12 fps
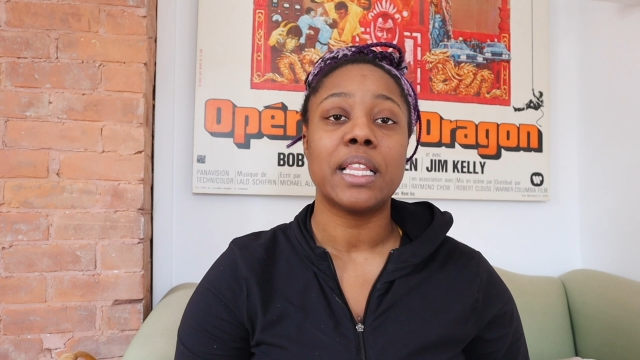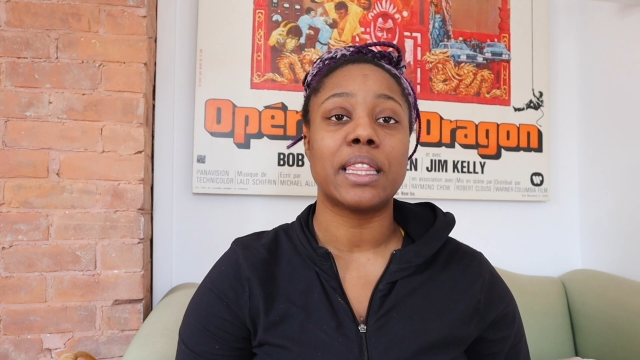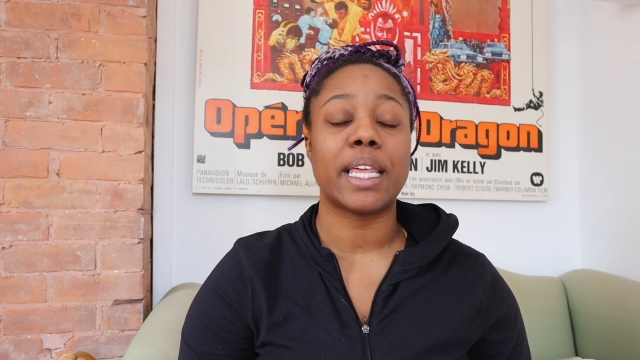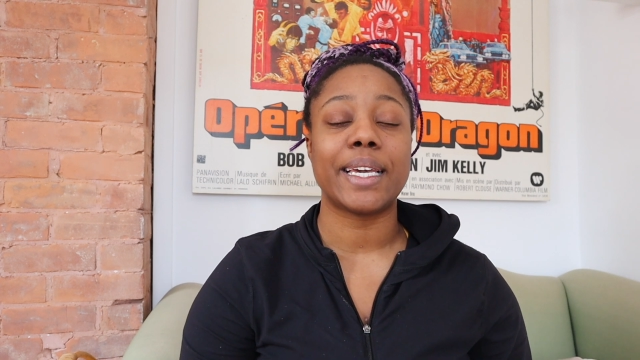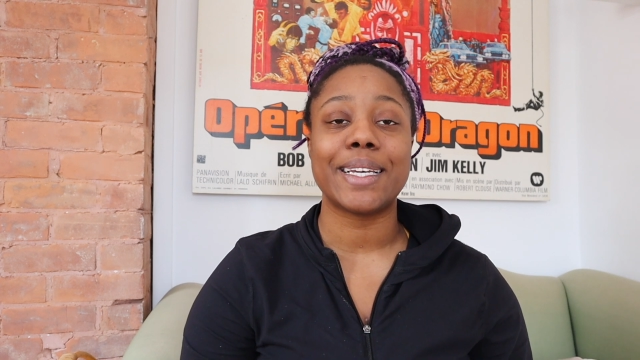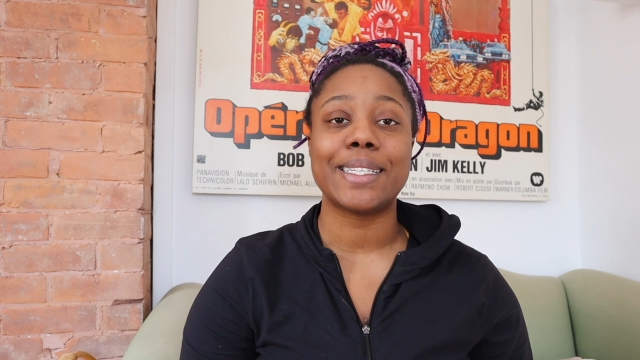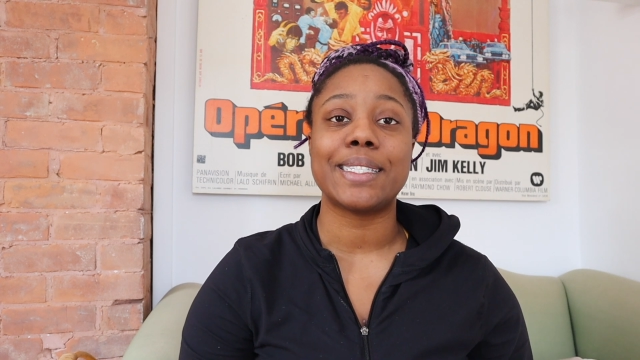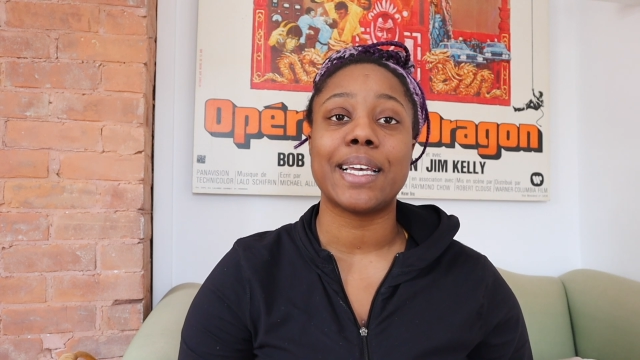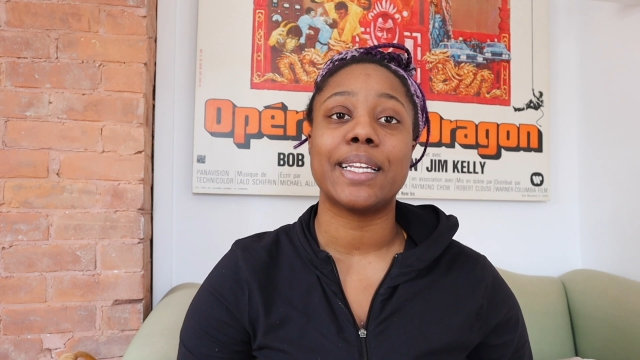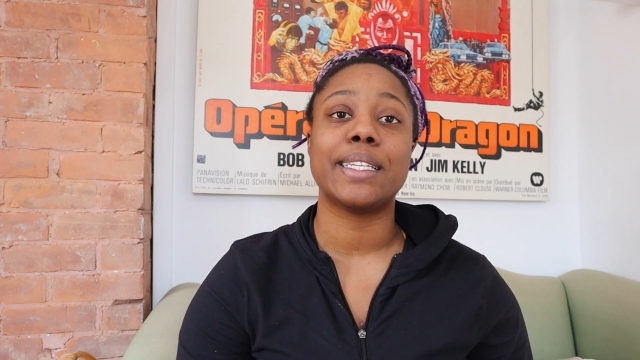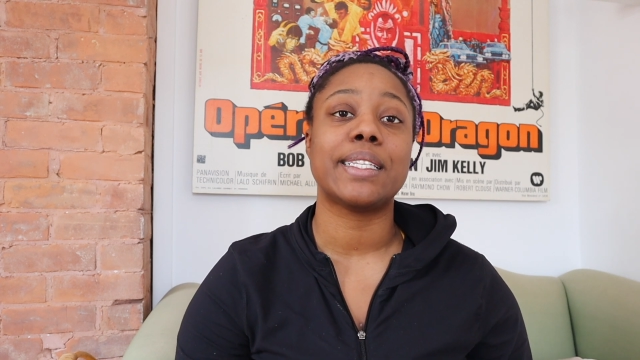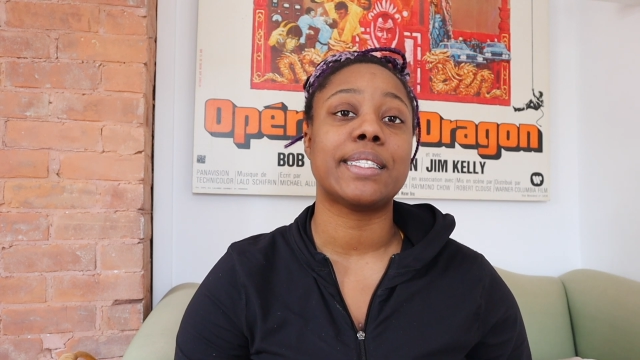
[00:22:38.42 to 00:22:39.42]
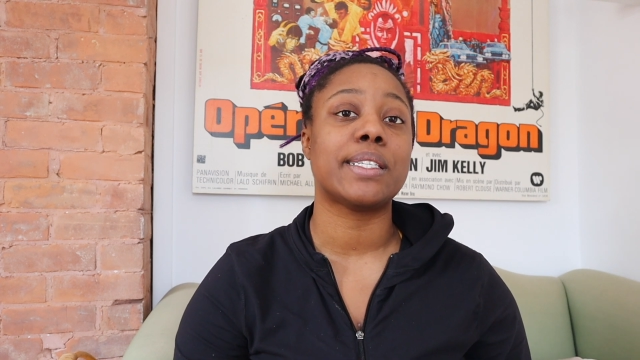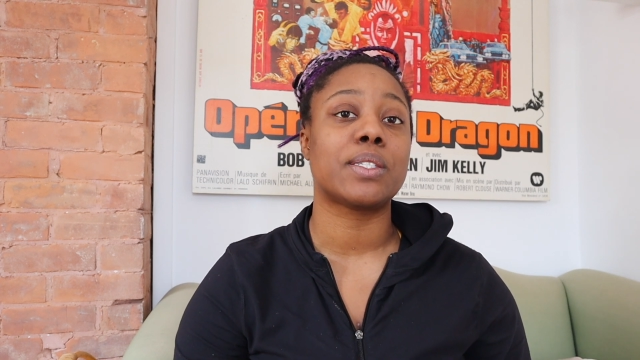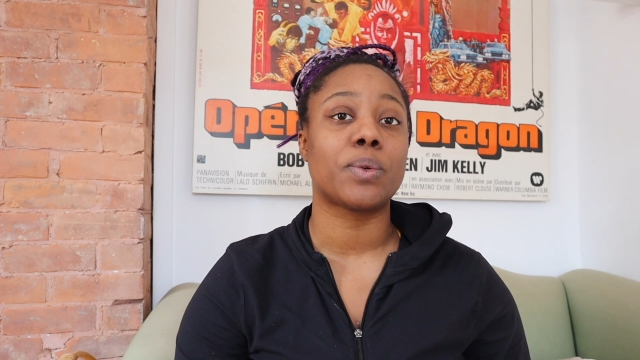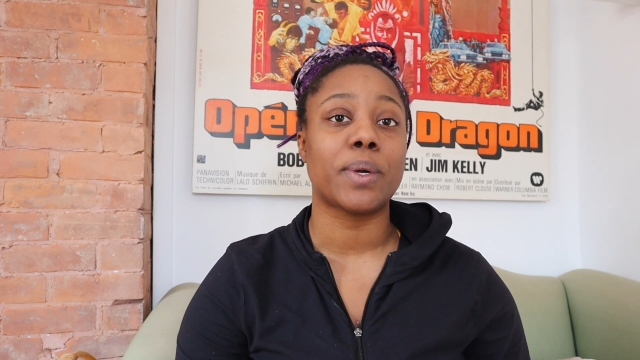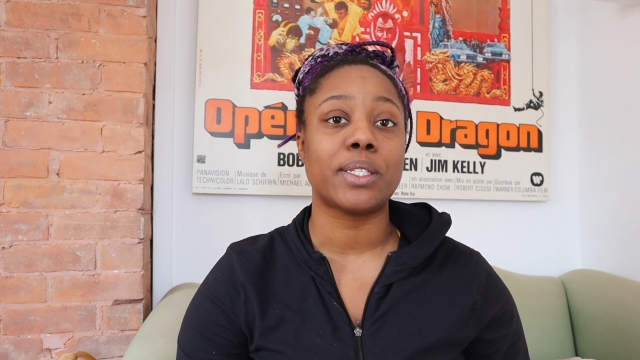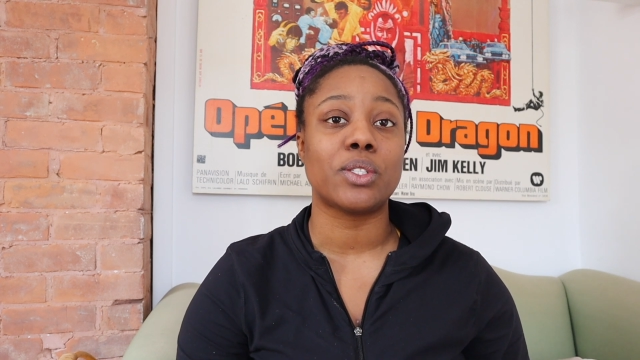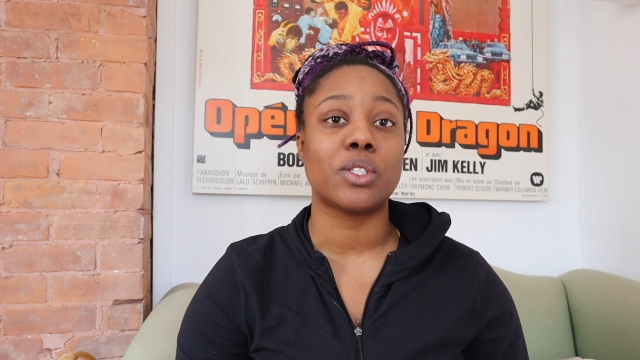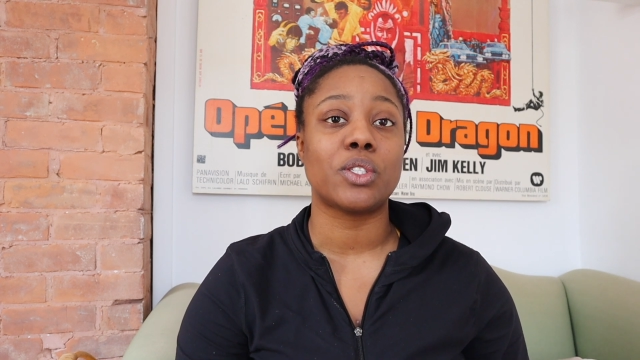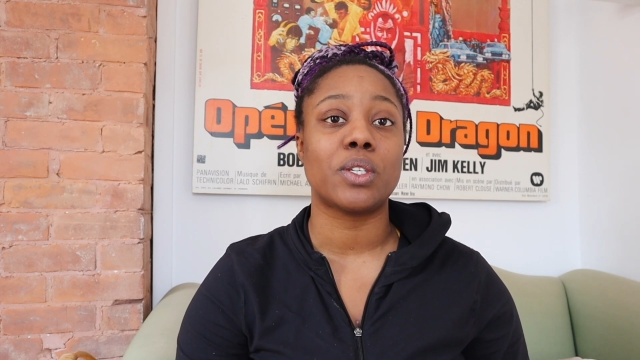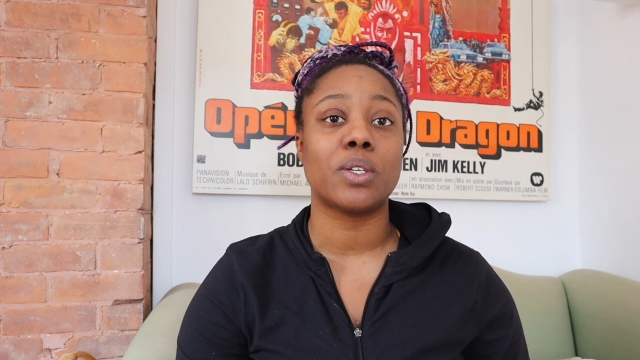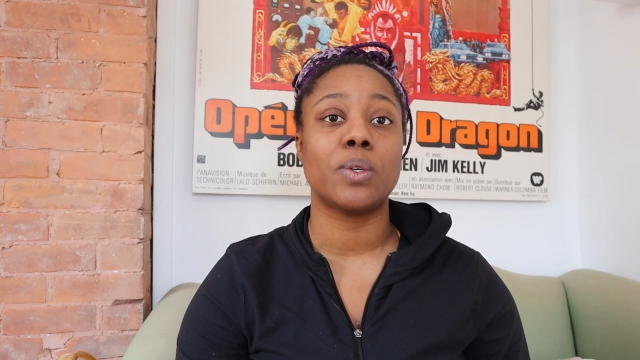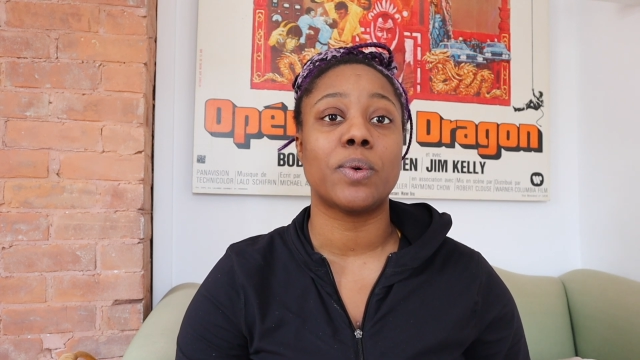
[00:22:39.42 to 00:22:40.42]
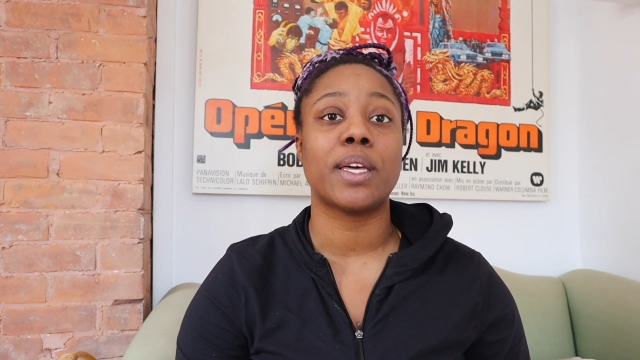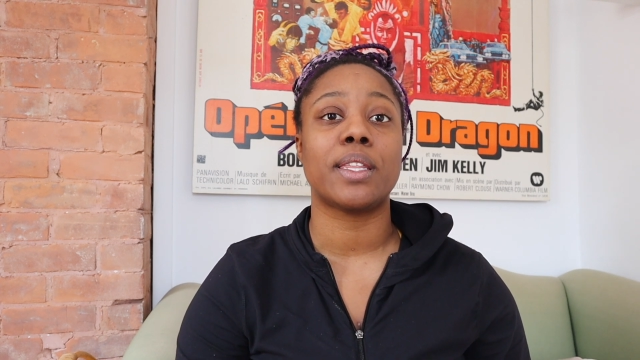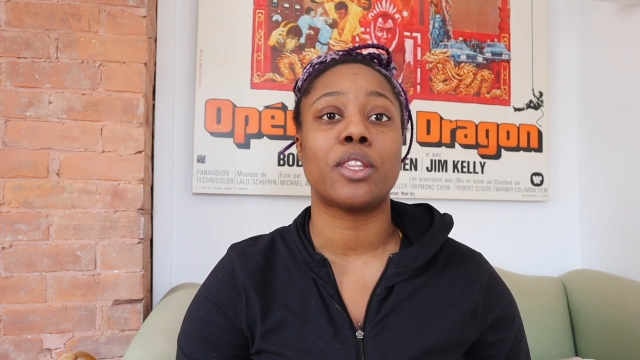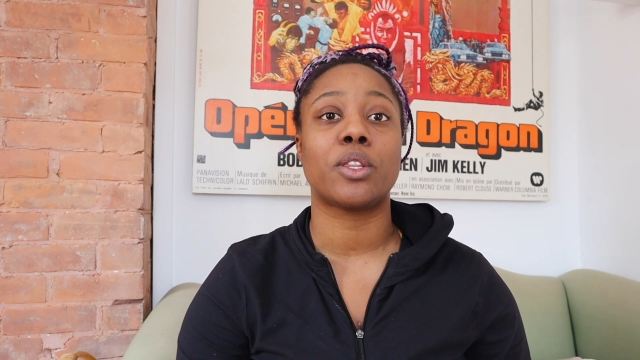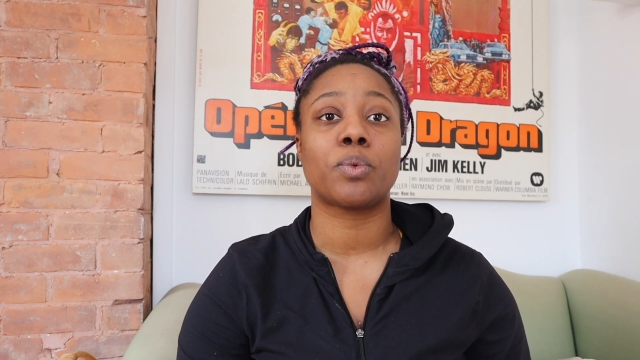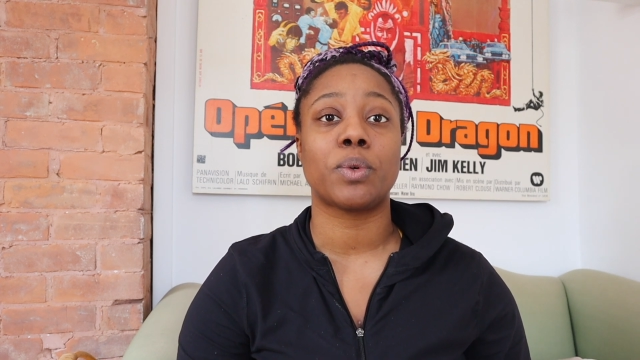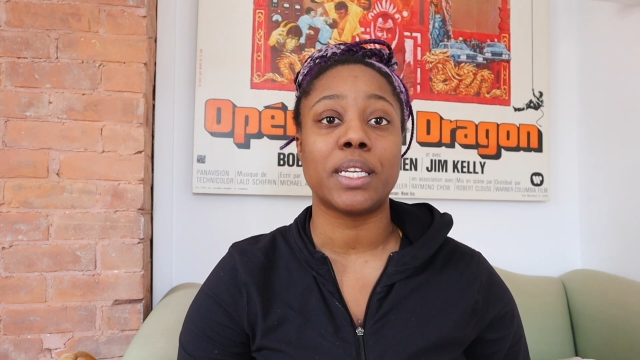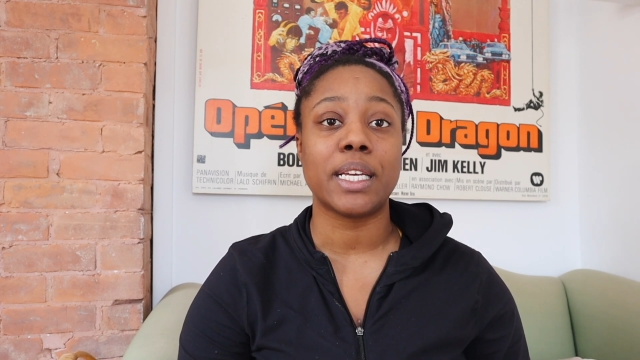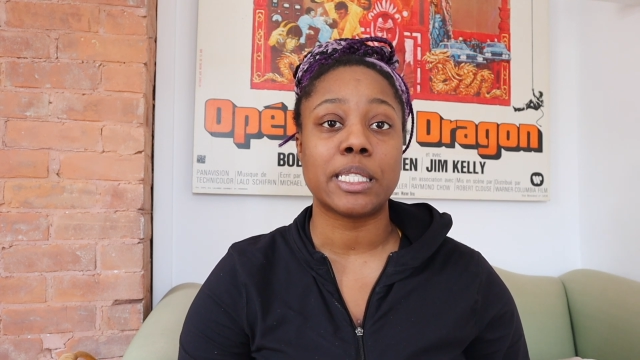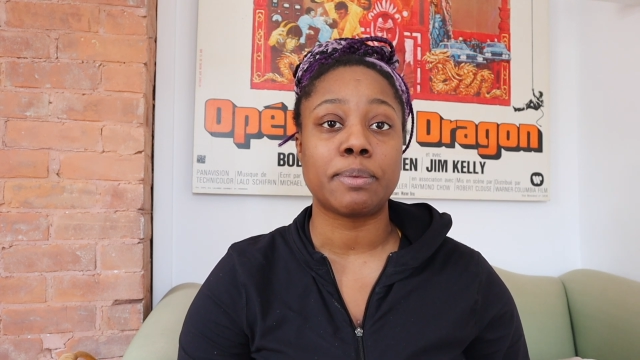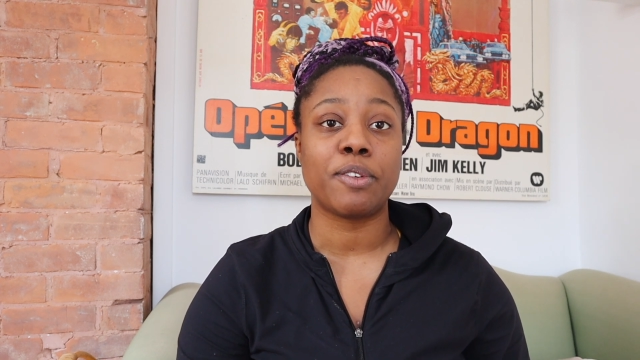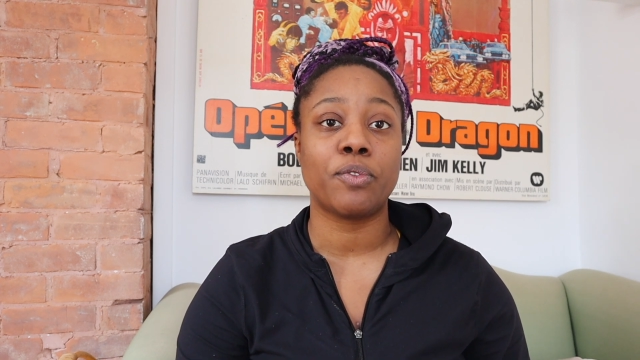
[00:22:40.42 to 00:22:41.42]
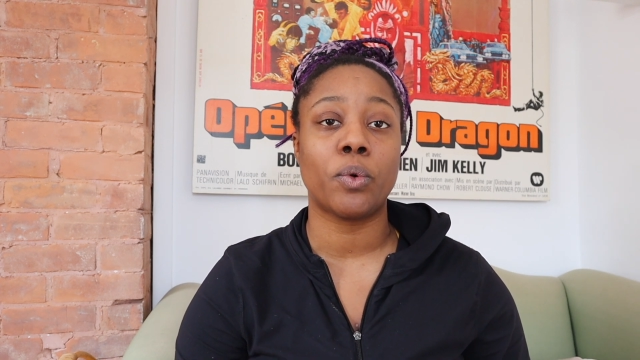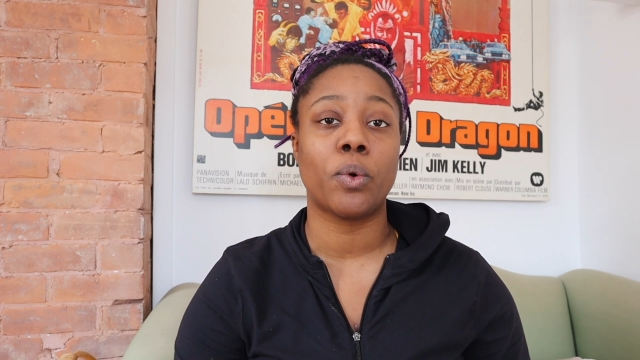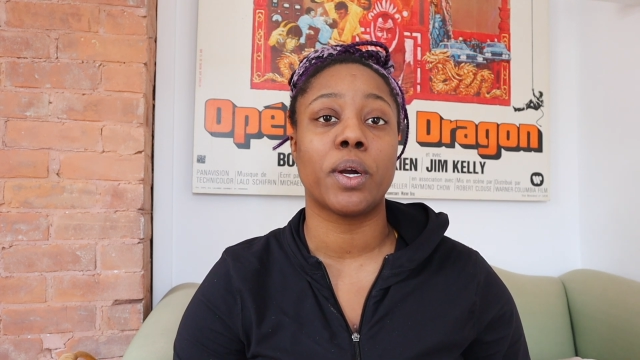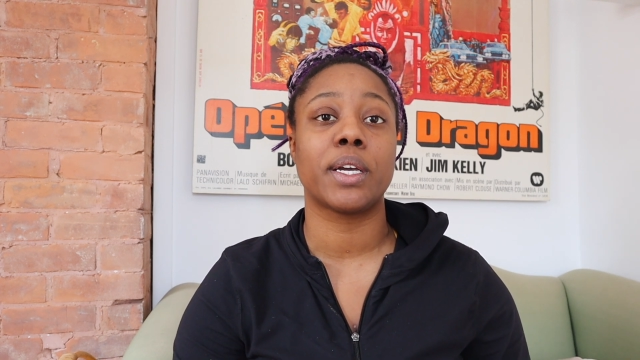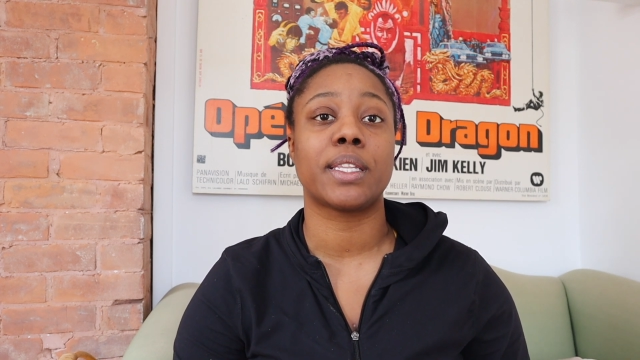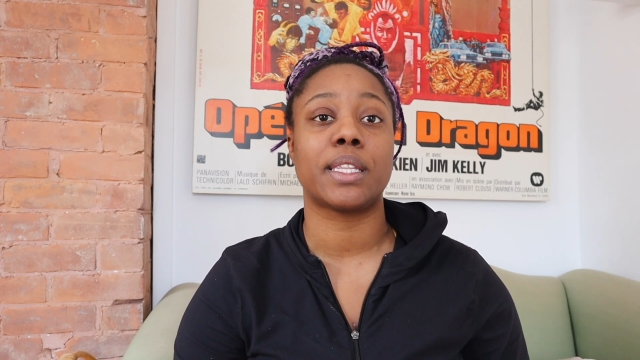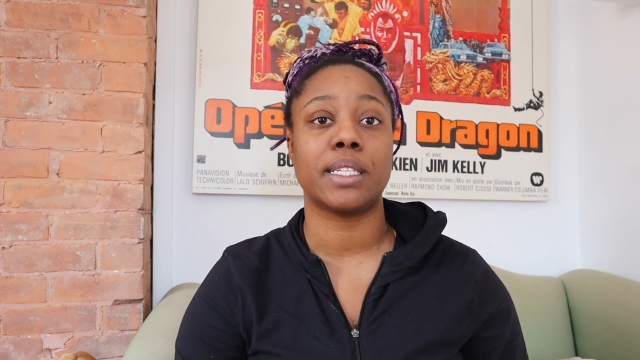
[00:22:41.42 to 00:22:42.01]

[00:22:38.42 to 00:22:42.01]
Like I said, this is great to do 3 days before,